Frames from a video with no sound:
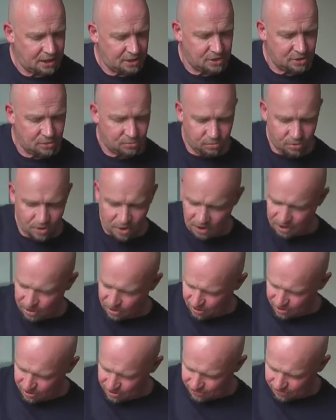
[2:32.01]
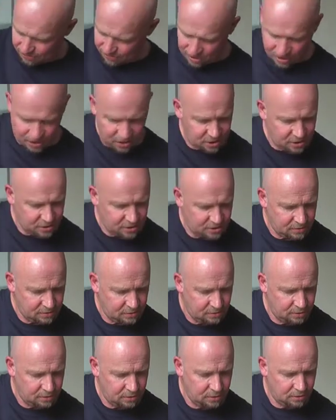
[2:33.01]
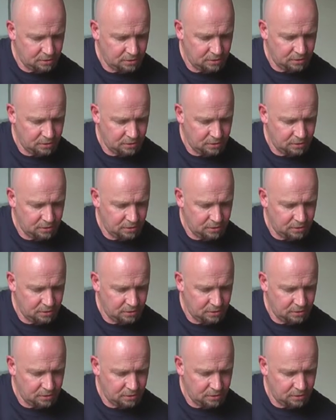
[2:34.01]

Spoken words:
it's a really nice finish and